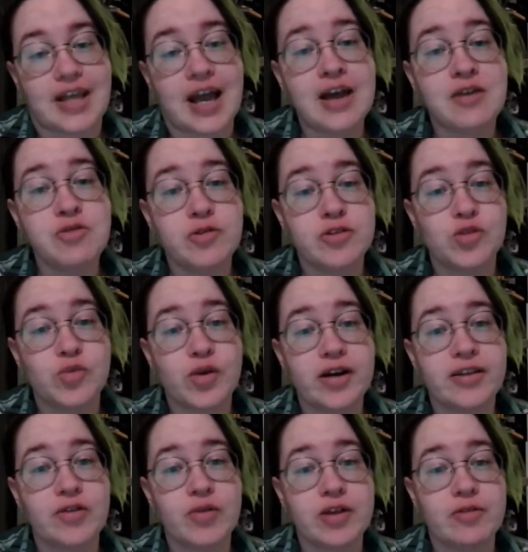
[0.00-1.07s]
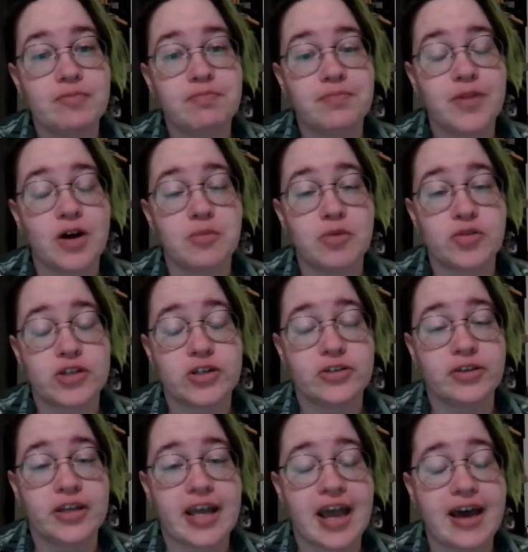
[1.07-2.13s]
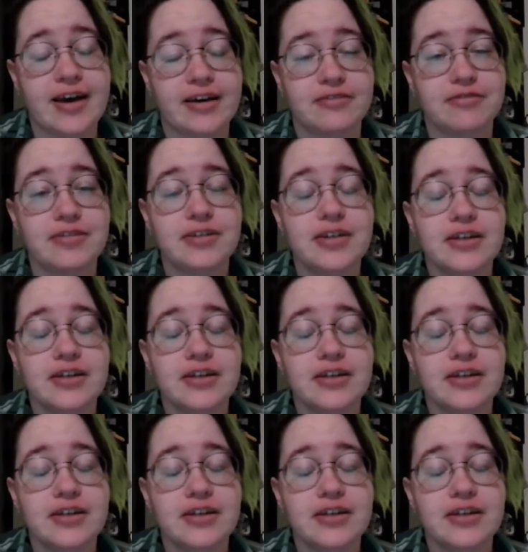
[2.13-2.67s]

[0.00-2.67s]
I would swear that we almost certainly have.